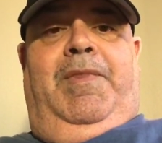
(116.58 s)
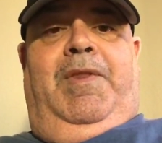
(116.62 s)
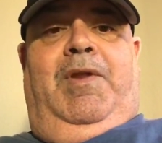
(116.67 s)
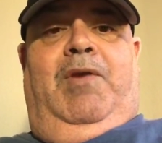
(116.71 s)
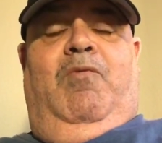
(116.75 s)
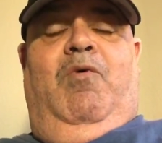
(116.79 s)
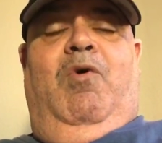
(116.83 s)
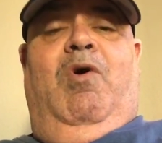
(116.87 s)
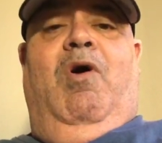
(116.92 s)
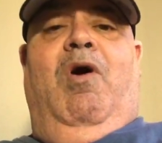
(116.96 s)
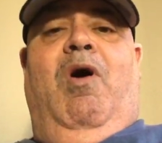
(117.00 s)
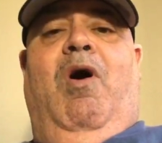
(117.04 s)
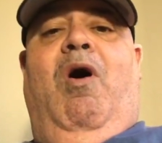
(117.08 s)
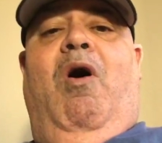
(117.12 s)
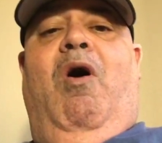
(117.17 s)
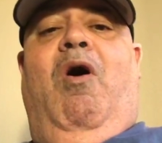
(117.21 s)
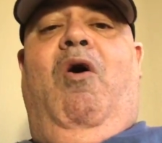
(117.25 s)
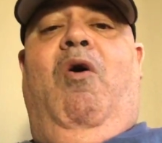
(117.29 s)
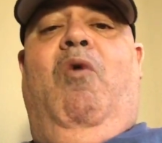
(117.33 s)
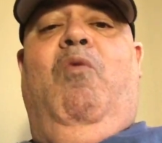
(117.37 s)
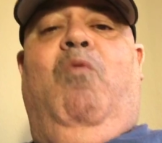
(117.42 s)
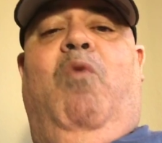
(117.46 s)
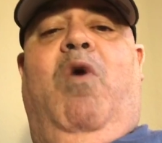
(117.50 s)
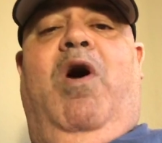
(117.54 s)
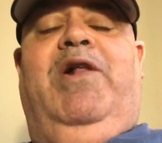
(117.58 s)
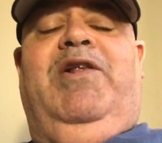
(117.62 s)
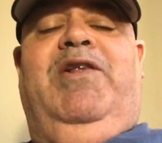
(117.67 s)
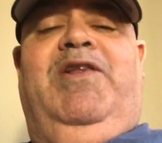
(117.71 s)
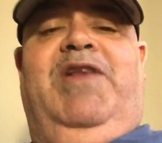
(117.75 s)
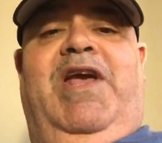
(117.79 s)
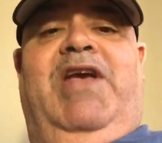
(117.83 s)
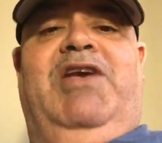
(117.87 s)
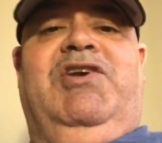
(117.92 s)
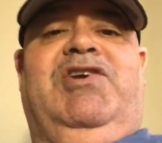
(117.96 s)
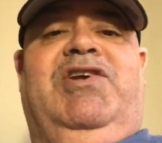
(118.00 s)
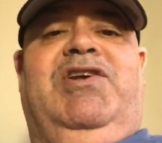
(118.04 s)
We're all one
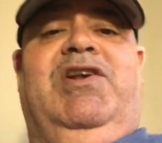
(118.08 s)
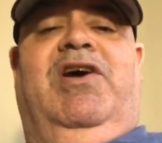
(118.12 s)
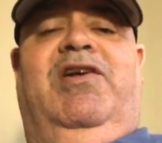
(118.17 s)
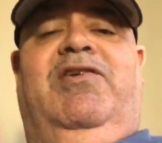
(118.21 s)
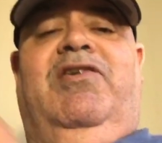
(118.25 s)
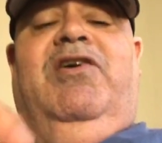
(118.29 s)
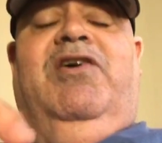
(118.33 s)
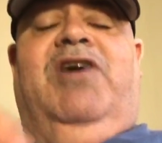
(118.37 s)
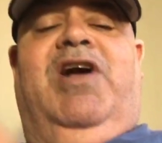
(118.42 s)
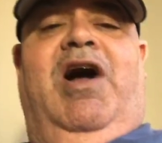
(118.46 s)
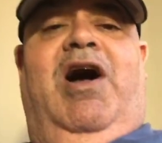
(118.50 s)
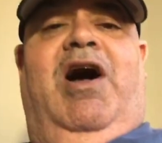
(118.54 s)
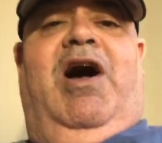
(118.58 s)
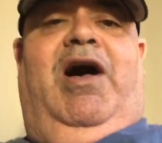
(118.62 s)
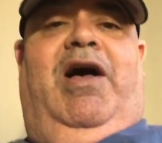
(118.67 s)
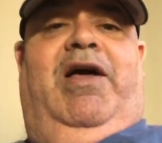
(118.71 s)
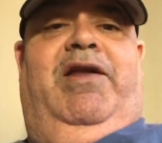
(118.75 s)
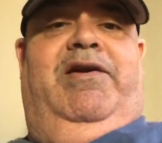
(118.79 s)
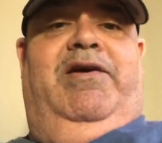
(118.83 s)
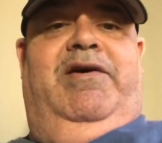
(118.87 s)
nation under God.